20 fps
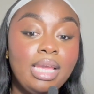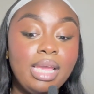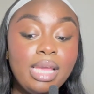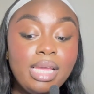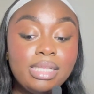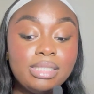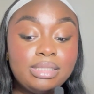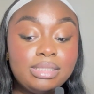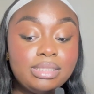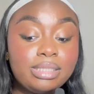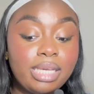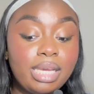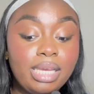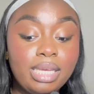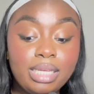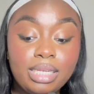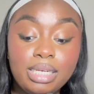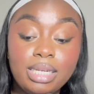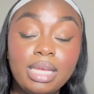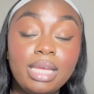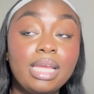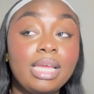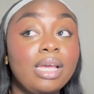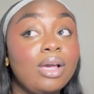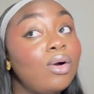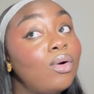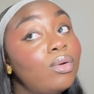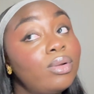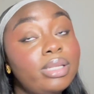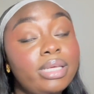And Satan
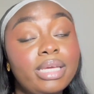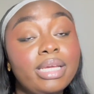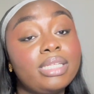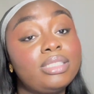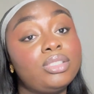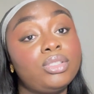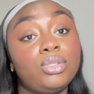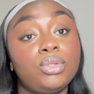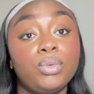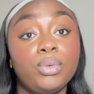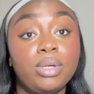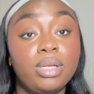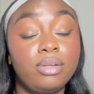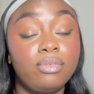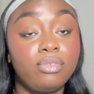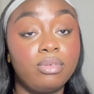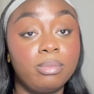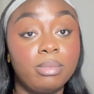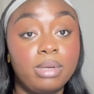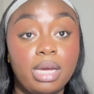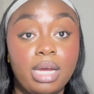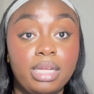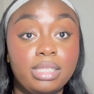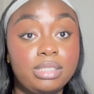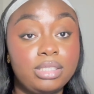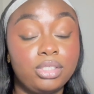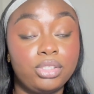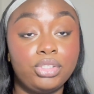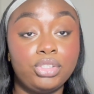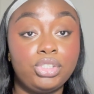only gets authority from God
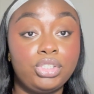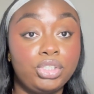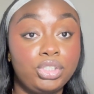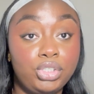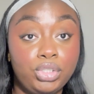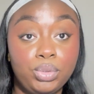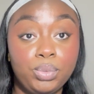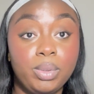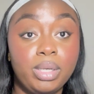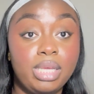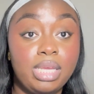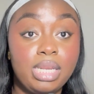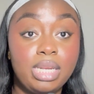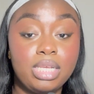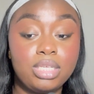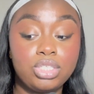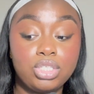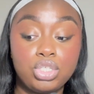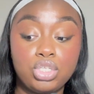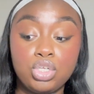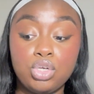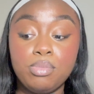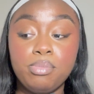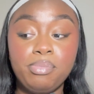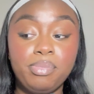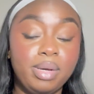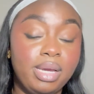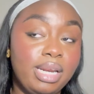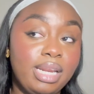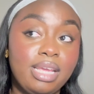to, to do what he needs to do.
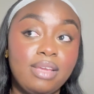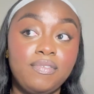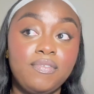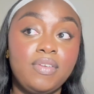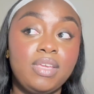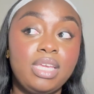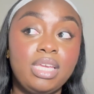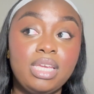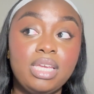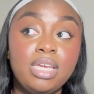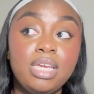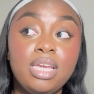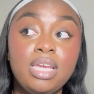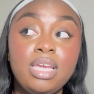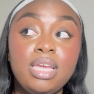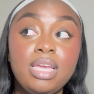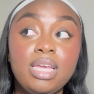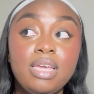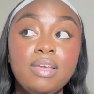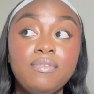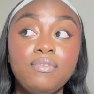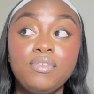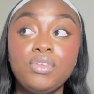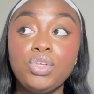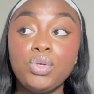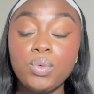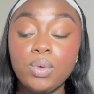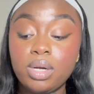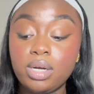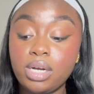But if he, if
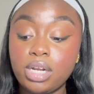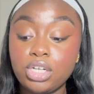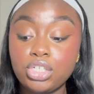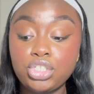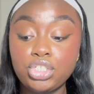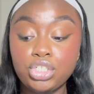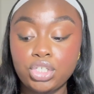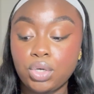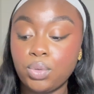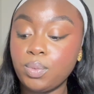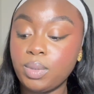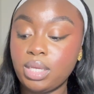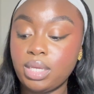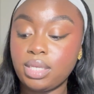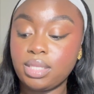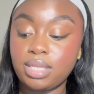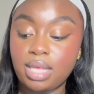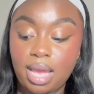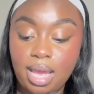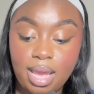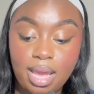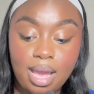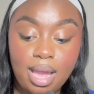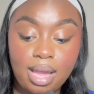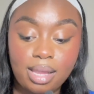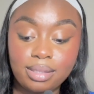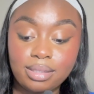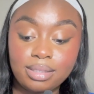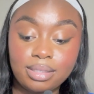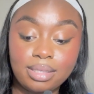you are not showing that
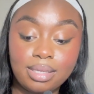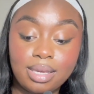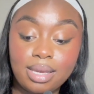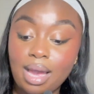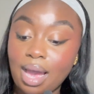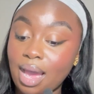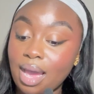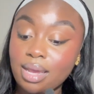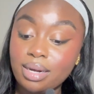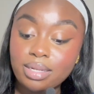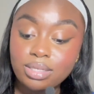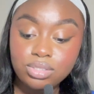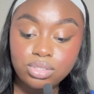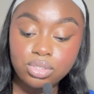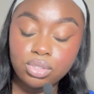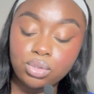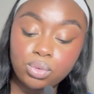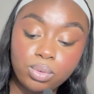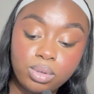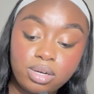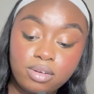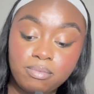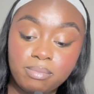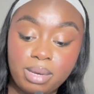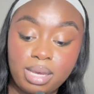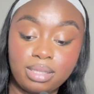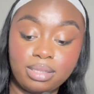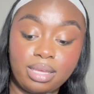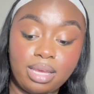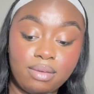God is the Lord of
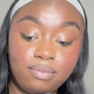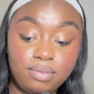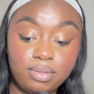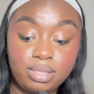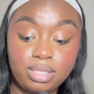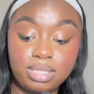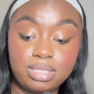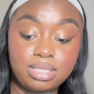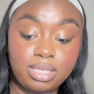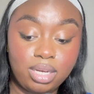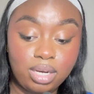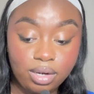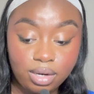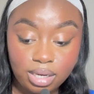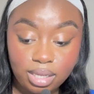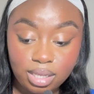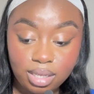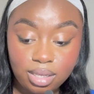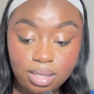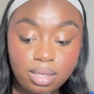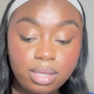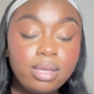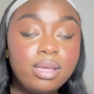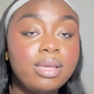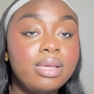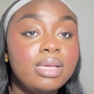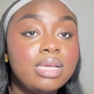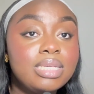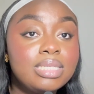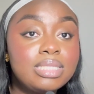my life in this area,
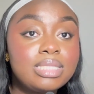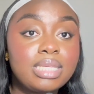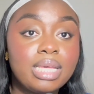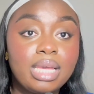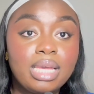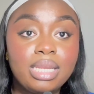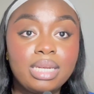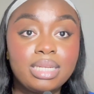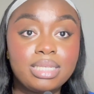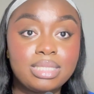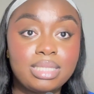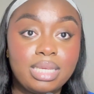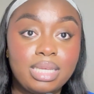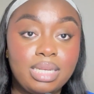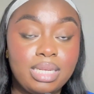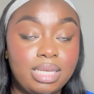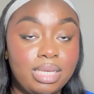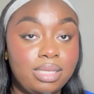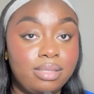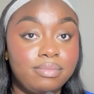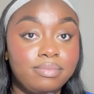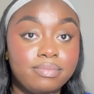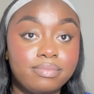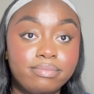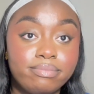Satan is in it.